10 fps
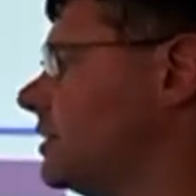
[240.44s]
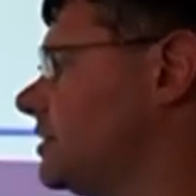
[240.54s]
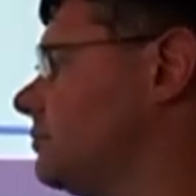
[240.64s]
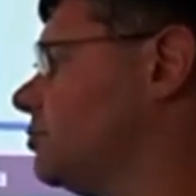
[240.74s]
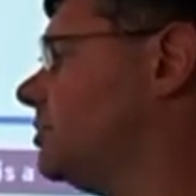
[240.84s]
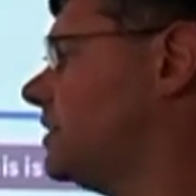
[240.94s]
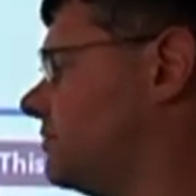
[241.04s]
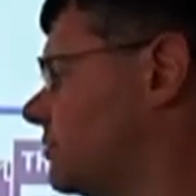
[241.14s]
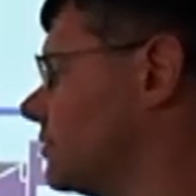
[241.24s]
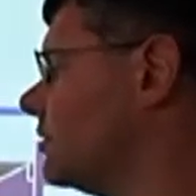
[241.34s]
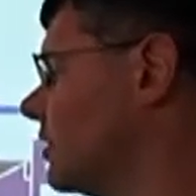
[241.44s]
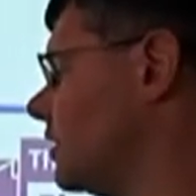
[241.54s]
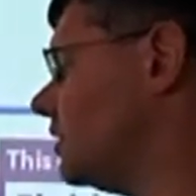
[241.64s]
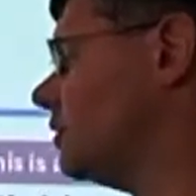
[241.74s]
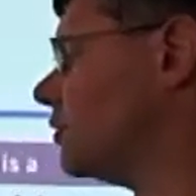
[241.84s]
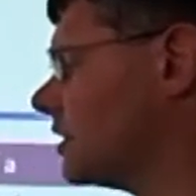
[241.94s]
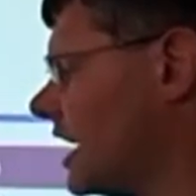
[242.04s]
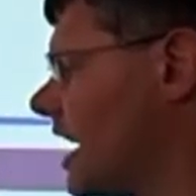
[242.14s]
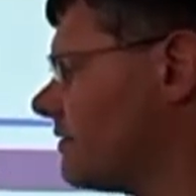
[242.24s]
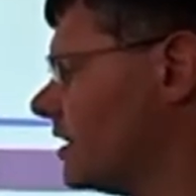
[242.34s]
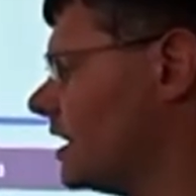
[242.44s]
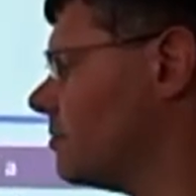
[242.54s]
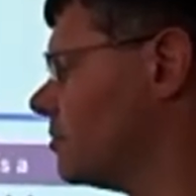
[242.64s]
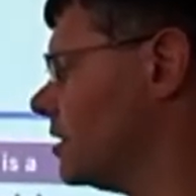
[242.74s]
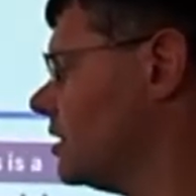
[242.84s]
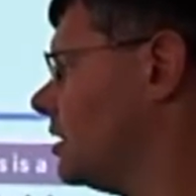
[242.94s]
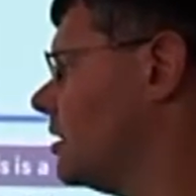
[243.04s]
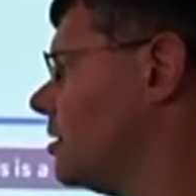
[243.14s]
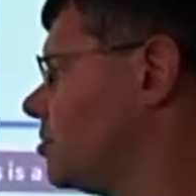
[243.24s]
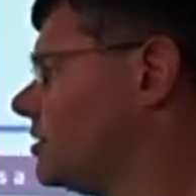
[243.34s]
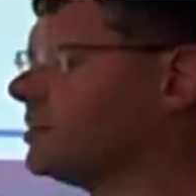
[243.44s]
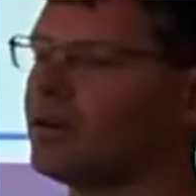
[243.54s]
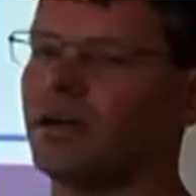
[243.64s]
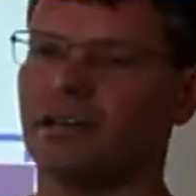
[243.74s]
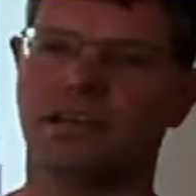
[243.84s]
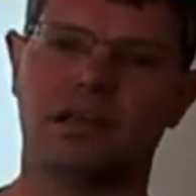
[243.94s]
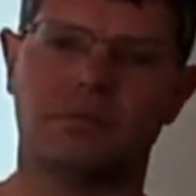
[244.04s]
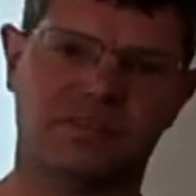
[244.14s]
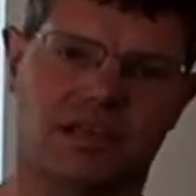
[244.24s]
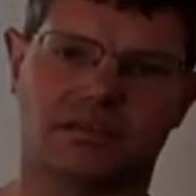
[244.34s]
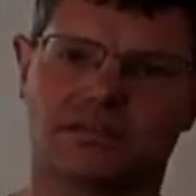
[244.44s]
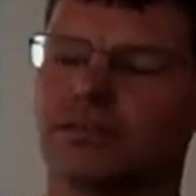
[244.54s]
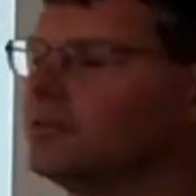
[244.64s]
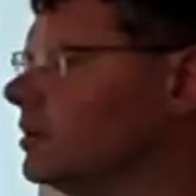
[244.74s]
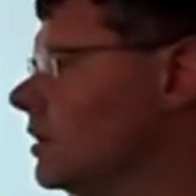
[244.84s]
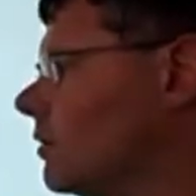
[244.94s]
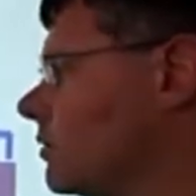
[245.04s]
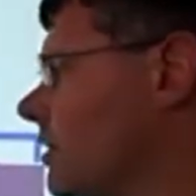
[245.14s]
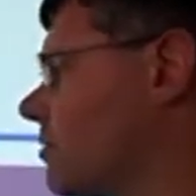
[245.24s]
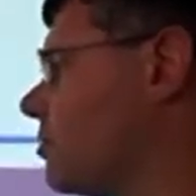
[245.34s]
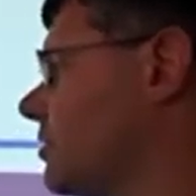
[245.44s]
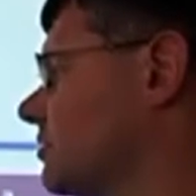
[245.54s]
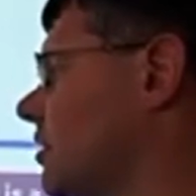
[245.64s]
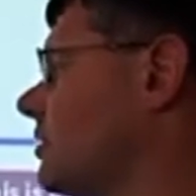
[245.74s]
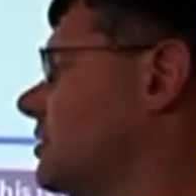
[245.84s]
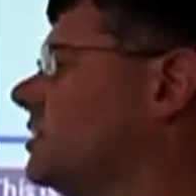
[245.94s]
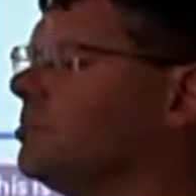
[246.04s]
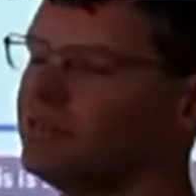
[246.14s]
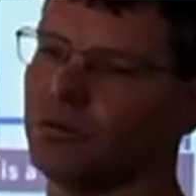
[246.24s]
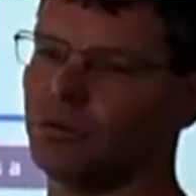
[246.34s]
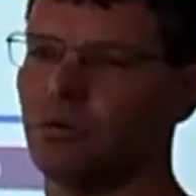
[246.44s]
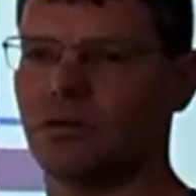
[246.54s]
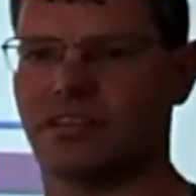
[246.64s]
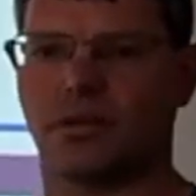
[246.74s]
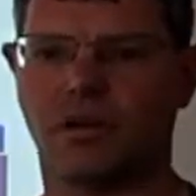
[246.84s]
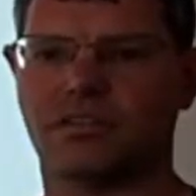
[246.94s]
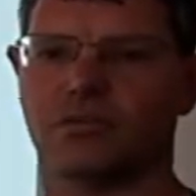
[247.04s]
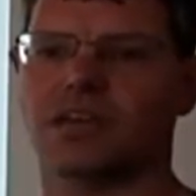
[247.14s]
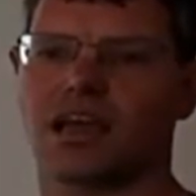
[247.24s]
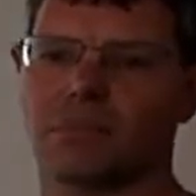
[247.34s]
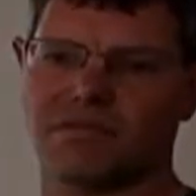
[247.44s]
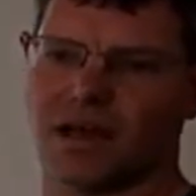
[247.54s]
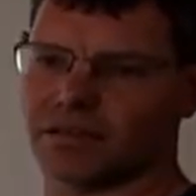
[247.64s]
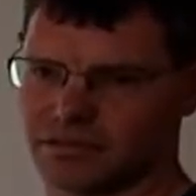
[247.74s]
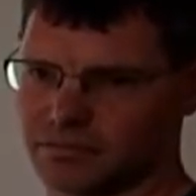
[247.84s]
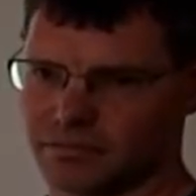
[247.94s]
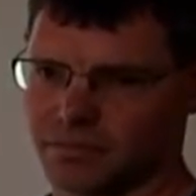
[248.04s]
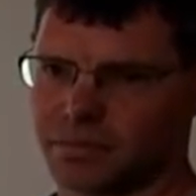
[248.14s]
ID will be different. You're not going to have a number, product ID number 6, or another product ID number 2, because otherwise it will kick up a fuss.